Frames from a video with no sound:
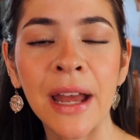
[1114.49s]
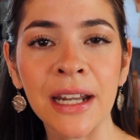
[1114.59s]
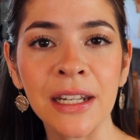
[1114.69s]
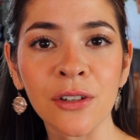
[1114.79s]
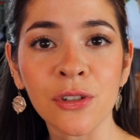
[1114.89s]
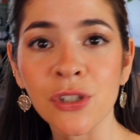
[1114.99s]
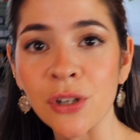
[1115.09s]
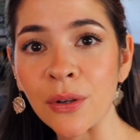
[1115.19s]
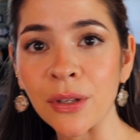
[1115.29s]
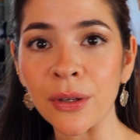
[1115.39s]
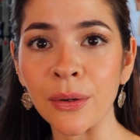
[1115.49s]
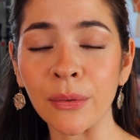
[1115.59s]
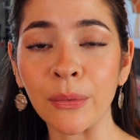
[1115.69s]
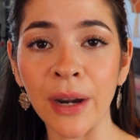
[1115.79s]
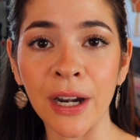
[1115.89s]
and it'll show you
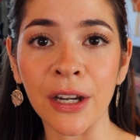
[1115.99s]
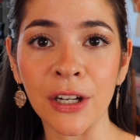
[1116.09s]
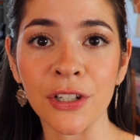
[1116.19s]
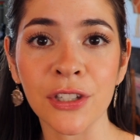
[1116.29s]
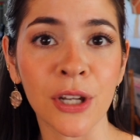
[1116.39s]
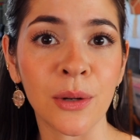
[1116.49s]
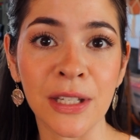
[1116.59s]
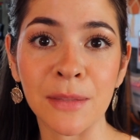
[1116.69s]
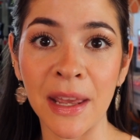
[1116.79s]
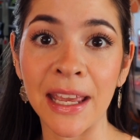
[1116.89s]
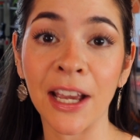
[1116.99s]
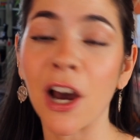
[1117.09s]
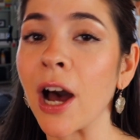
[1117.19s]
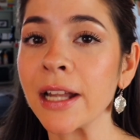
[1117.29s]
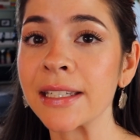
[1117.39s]
where your stone is making
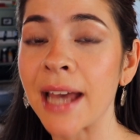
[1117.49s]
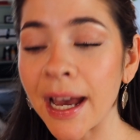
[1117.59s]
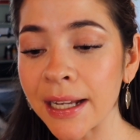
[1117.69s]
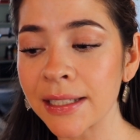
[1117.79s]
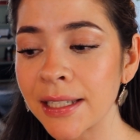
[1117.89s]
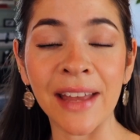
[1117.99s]
contact,